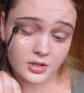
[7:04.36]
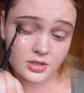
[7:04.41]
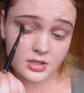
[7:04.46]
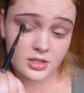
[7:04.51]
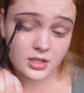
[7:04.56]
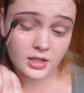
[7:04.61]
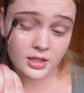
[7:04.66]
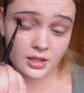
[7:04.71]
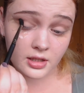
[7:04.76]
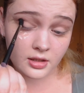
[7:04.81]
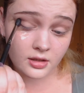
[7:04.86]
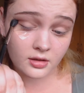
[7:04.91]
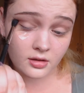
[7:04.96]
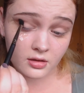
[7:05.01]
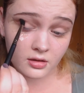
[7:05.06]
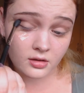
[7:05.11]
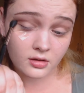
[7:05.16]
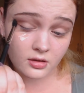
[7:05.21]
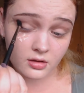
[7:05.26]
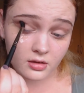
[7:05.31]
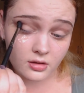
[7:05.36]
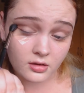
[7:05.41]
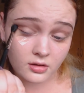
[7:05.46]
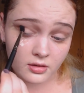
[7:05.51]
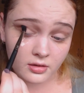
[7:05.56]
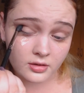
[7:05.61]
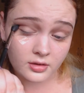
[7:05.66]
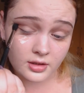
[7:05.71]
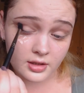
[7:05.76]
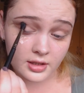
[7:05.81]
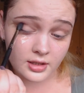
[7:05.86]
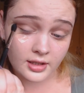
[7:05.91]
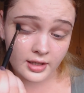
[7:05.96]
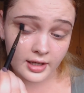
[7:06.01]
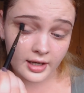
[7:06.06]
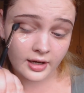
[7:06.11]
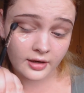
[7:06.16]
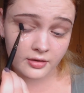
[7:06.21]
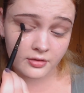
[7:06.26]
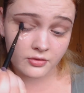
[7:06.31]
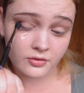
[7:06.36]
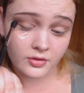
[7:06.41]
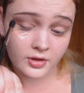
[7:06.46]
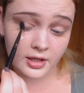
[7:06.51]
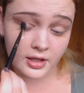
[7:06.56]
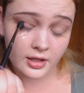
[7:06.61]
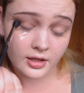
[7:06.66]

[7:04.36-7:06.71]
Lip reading: focusing on the outer